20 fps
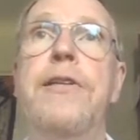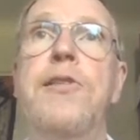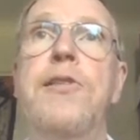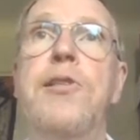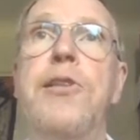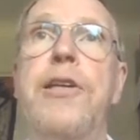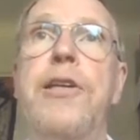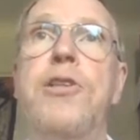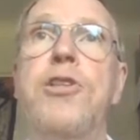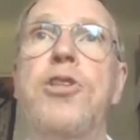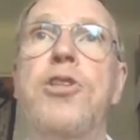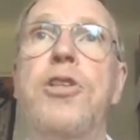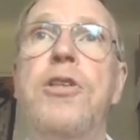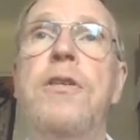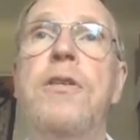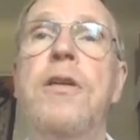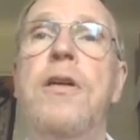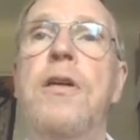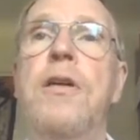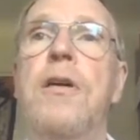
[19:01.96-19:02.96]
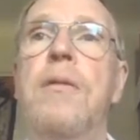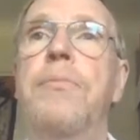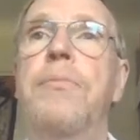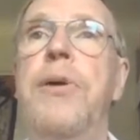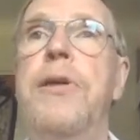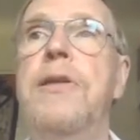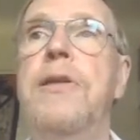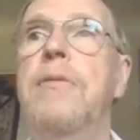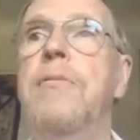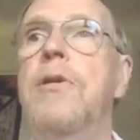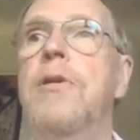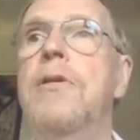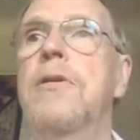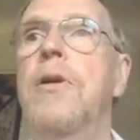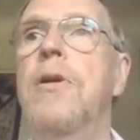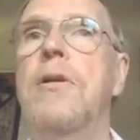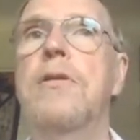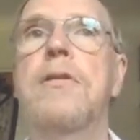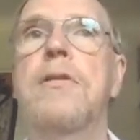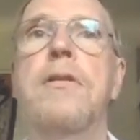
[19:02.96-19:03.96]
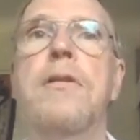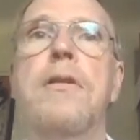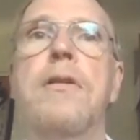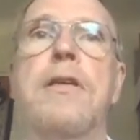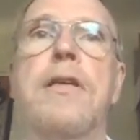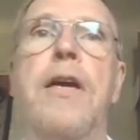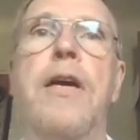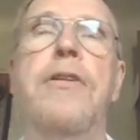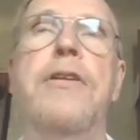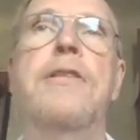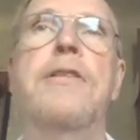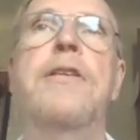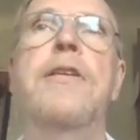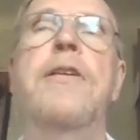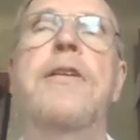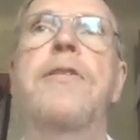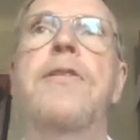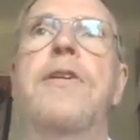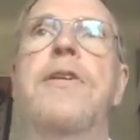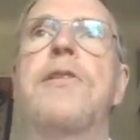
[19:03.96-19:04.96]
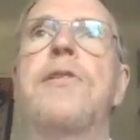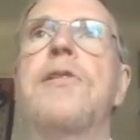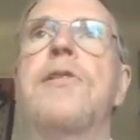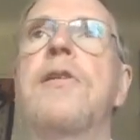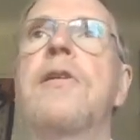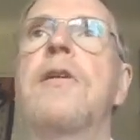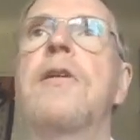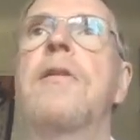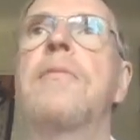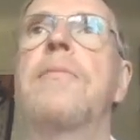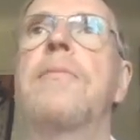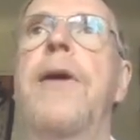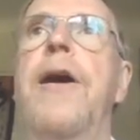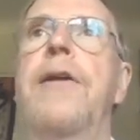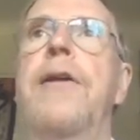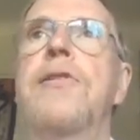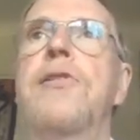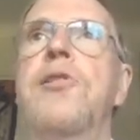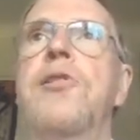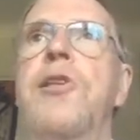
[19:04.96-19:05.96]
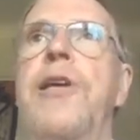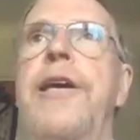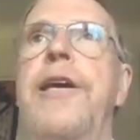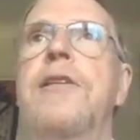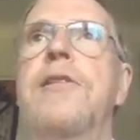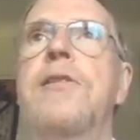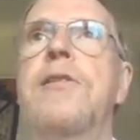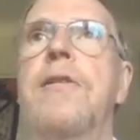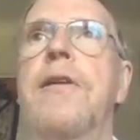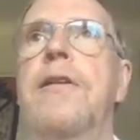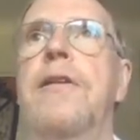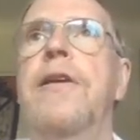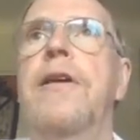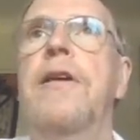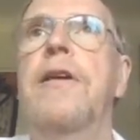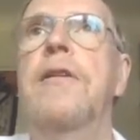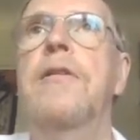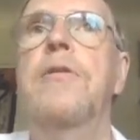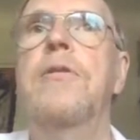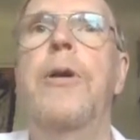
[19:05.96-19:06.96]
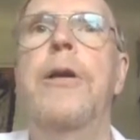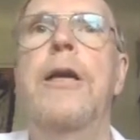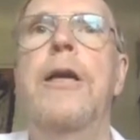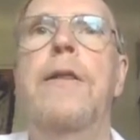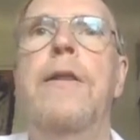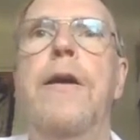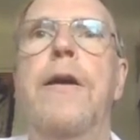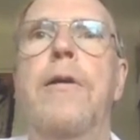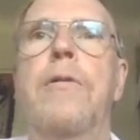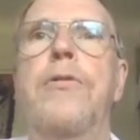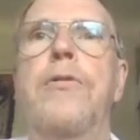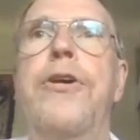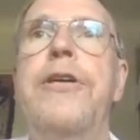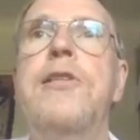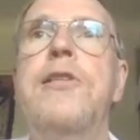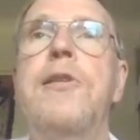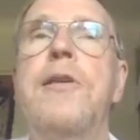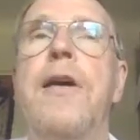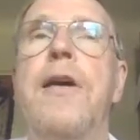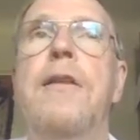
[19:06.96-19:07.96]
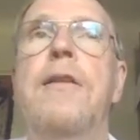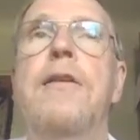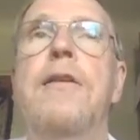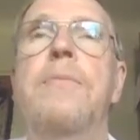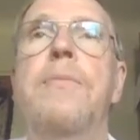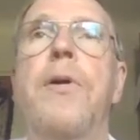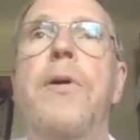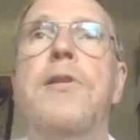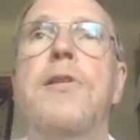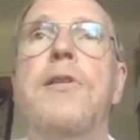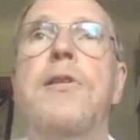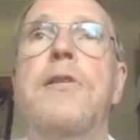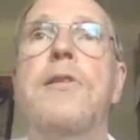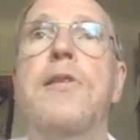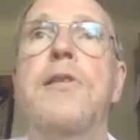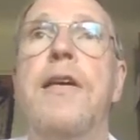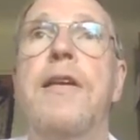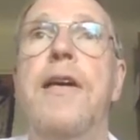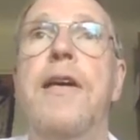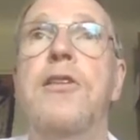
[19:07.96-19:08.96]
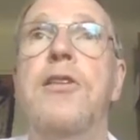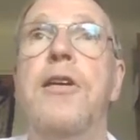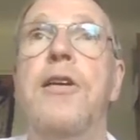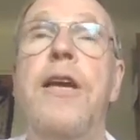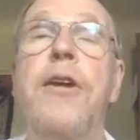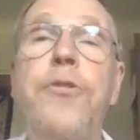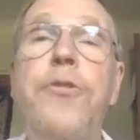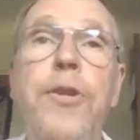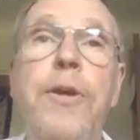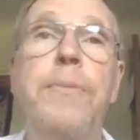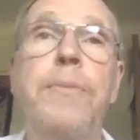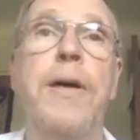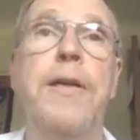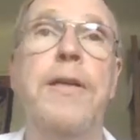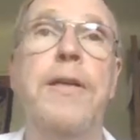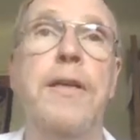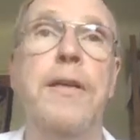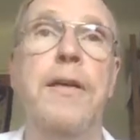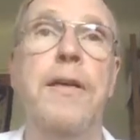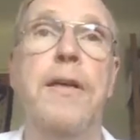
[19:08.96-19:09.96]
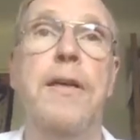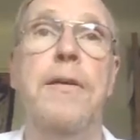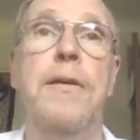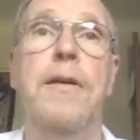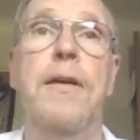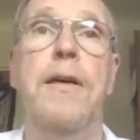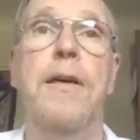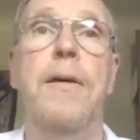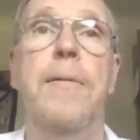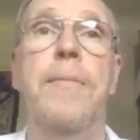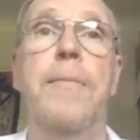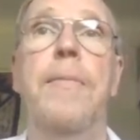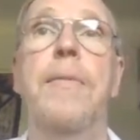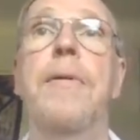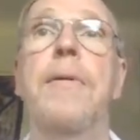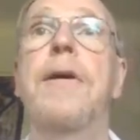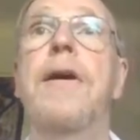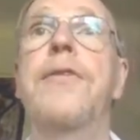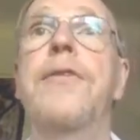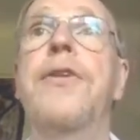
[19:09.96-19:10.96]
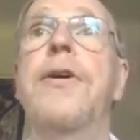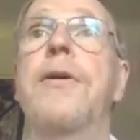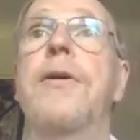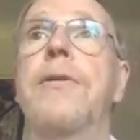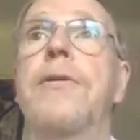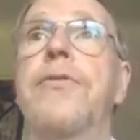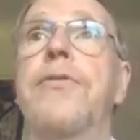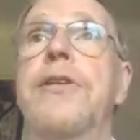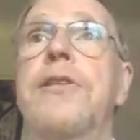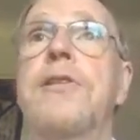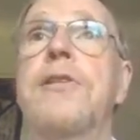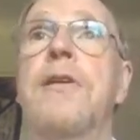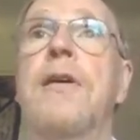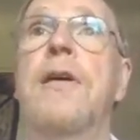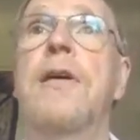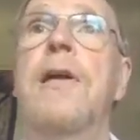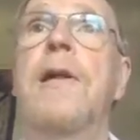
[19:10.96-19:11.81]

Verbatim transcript: extension, but I would not guarantee this by the state so that they can do it at their own risk and the depositors can actually give them money at their own risk.